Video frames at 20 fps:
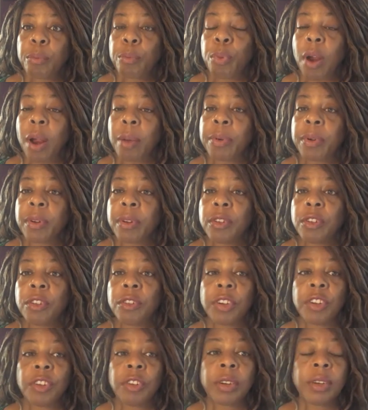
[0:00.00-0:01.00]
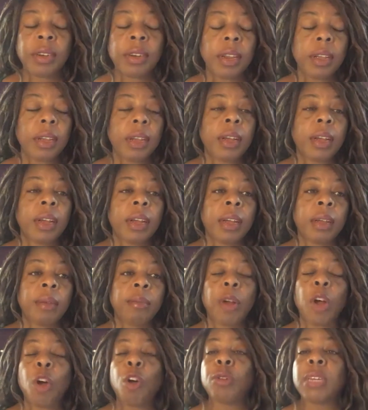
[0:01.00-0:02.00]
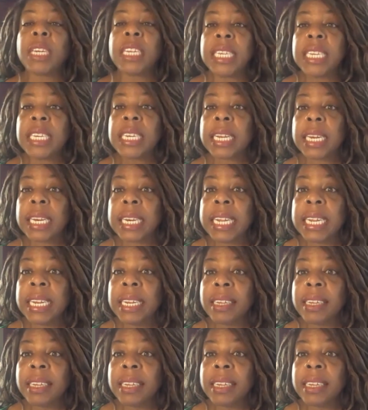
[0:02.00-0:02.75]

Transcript: proper nutrition, holistically,